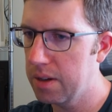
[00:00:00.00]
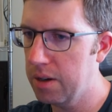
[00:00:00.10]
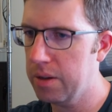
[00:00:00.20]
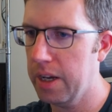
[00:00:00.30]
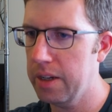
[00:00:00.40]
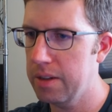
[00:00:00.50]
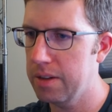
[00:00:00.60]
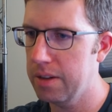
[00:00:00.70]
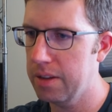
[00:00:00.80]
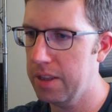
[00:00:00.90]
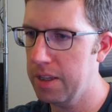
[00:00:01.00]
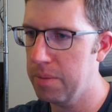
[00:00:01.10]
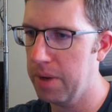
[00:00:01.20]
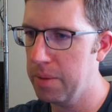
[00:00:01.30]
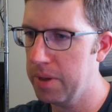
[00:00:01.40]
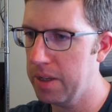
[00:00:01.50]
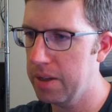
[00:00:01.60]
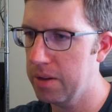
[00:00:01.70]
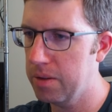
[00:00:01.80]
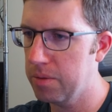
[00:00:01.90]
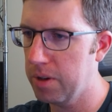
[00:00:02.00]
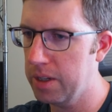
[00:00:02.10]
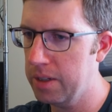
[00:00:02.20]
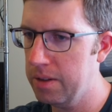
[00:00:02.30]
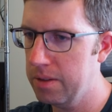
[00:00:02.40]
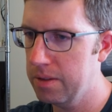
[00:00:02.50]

Okay, I think it might be running.